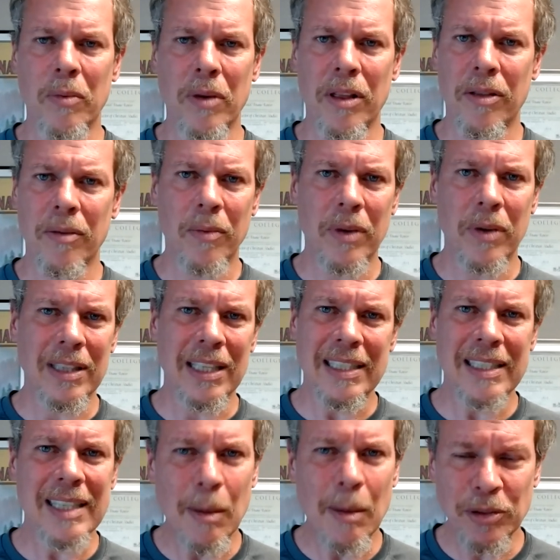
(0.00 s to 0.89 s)
with with
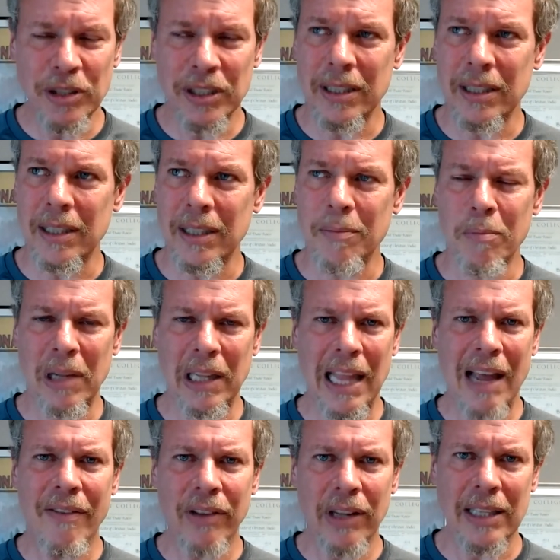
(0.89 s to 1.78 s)
deception and
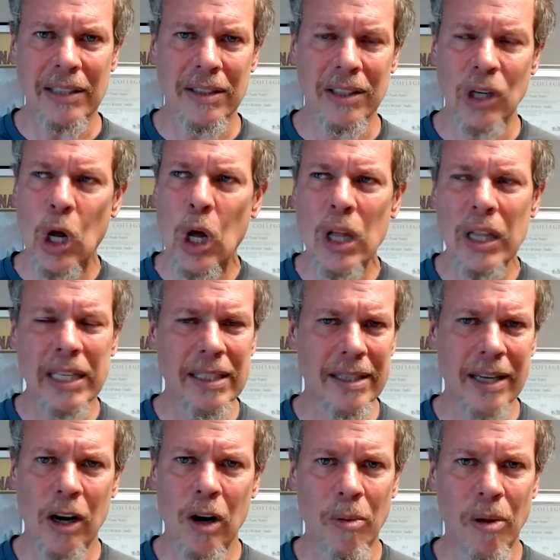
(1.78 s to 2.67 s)
malevolence and all
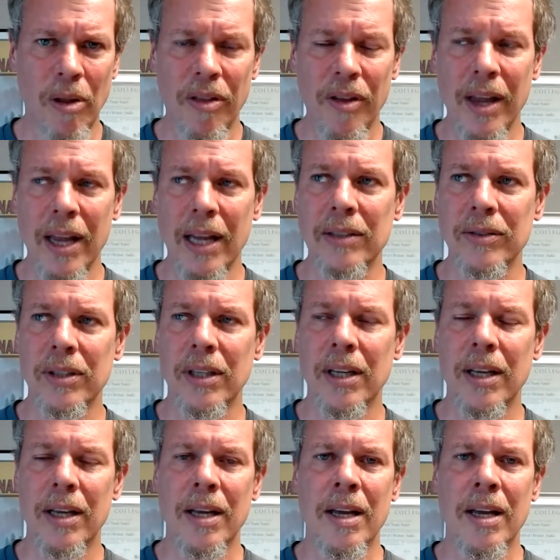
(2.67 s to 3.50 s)
these terrible things.